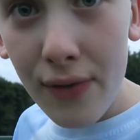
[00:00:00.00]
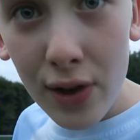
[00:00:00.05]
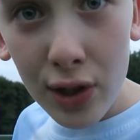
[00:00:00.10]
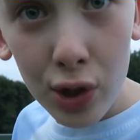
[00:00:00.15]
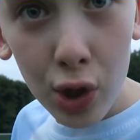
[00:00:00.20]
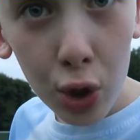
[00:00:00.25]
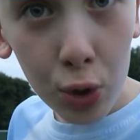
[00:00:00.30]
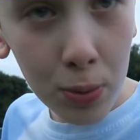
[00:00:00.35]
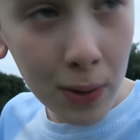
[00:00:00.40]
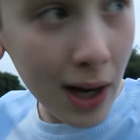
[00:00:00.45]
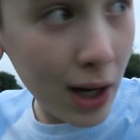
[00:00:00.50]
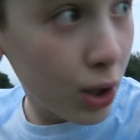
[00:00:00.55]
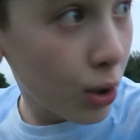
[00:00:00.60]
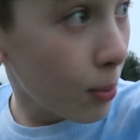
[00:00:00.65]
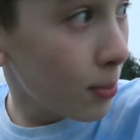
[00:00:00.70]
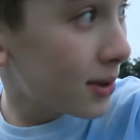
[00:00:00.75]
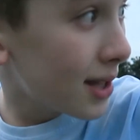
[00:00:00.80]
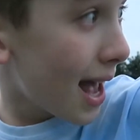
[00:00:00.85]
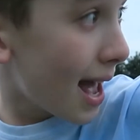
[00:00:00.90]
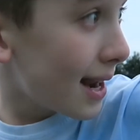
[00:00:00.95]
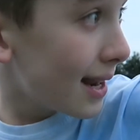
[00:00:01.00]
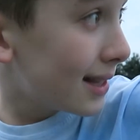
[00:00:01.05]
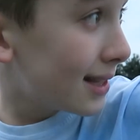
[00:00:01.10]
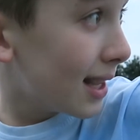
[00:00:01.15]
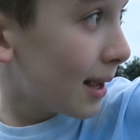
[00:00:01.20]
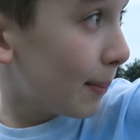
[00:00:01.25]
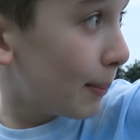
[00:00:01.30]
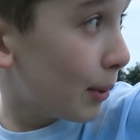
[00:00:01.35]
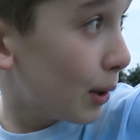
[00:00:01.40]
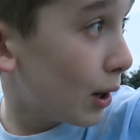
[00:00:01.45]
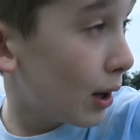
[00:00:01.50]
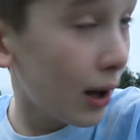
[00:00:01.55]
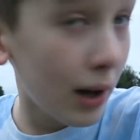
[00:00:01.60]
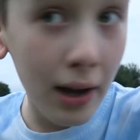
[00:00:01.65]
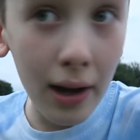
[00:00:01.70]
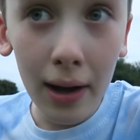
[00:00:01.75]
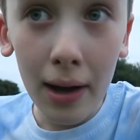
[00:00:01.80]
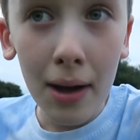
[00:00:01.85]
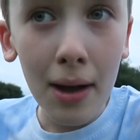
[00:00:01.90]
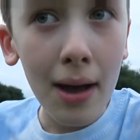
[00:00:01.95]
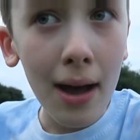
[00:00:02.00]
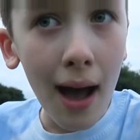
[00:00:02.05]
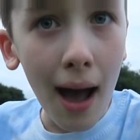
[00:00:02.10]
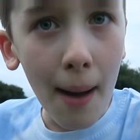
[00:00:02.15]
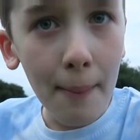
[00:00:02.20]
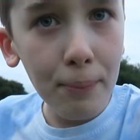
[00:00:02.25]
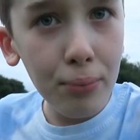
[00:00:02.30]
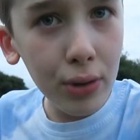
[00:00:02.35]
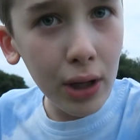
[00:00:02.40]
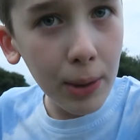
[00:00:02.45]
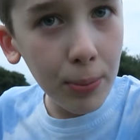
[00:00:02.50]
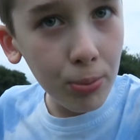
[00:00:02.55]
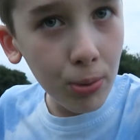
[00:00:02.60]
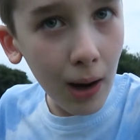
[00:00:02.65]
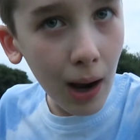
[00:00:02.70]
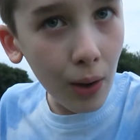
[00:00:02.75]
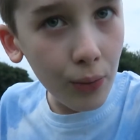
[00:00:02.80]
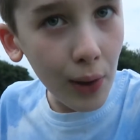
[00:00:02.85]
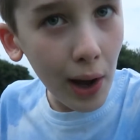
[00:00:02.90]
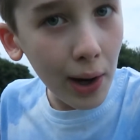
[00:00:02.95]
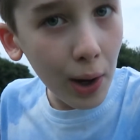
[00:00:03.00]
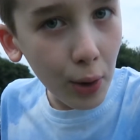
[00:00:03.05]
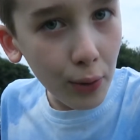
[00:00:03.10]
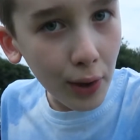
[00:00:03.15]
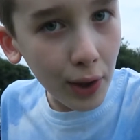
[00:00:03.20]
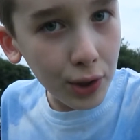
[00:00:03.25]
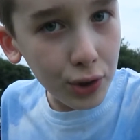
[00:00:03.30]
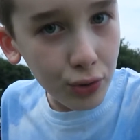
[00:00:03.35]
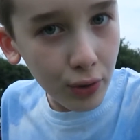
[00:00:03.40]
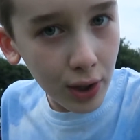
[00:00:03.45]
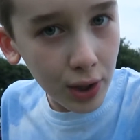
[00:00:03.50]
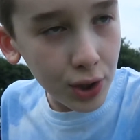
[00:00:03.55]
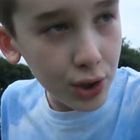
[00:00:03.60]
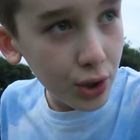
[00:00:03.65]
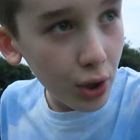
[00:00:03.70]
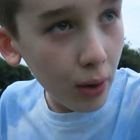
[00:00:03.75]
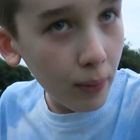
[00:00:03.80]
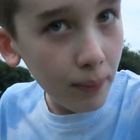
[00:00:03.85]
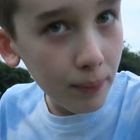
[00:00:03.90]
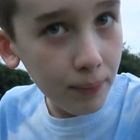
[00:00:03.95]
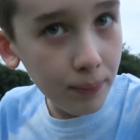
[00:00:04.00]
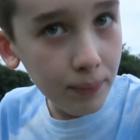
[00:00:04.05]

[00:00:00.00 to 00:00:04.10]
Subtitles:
if it's good when I come to edit it, but I'm pretty proud that I got that train shot.